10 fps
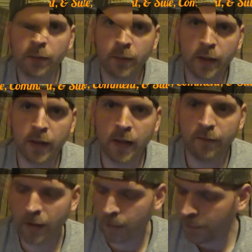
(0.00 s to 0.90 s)
Redneck
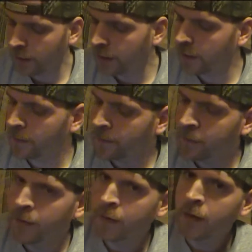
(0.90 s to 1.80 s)
Vapor here.
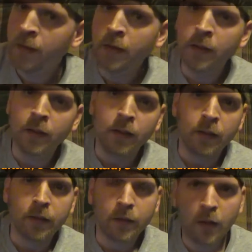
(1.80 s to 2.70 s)

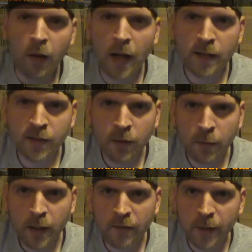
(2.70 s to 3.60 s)
You know how it's going
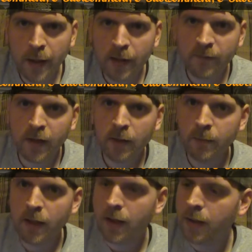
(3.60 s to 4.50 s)
to be a bad vape
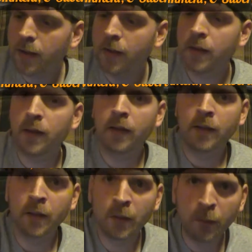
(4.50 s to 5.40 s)
day?
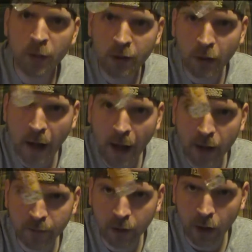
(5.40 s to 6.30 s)
When you're out
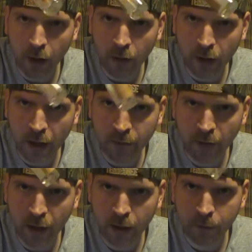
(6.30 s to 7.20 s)
of your all-day
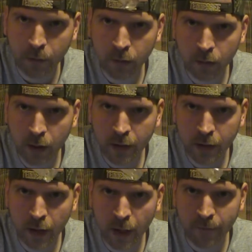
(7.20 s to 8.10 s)
vape and you
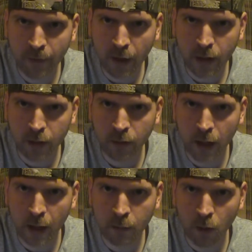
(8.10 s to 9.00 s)
can't find the
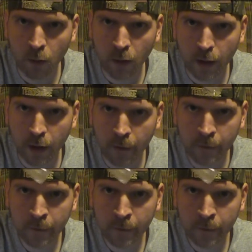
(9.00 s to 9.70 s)
crap nowhere.